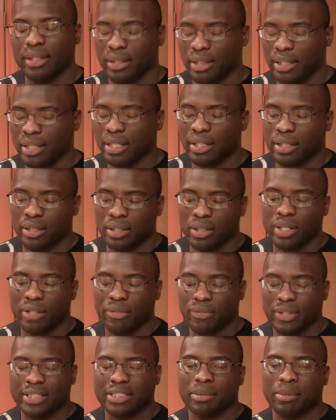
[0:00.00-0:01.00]

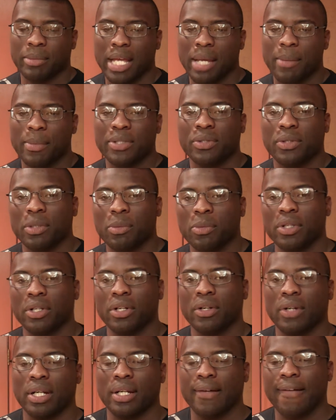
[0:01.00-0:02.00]
inflict some damage on him on
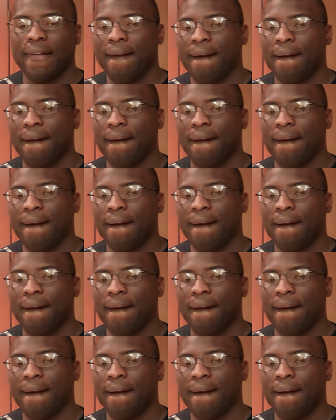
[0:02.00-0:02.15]
the ground.